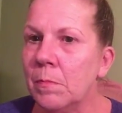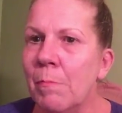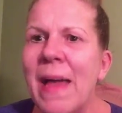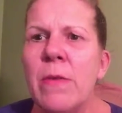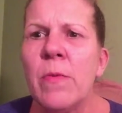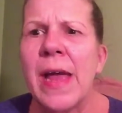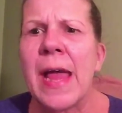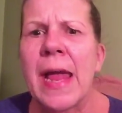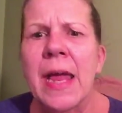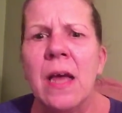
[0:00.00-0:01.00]
By the
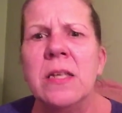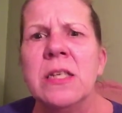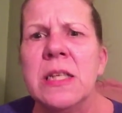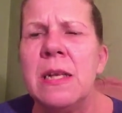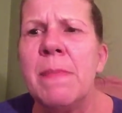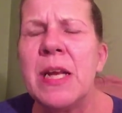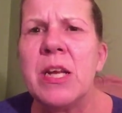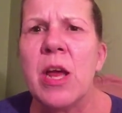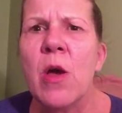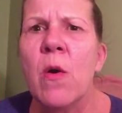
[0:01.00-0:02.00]
way, does anybody
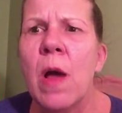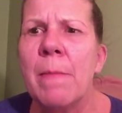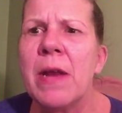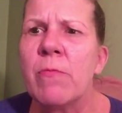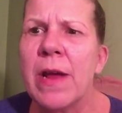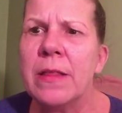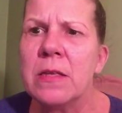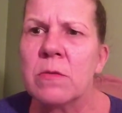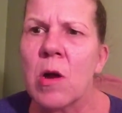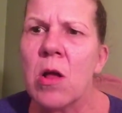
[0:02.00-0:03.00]
know, I might have read
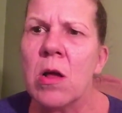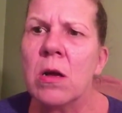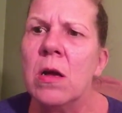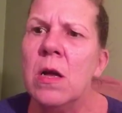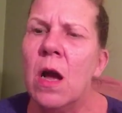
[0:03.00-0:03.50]
this wrong,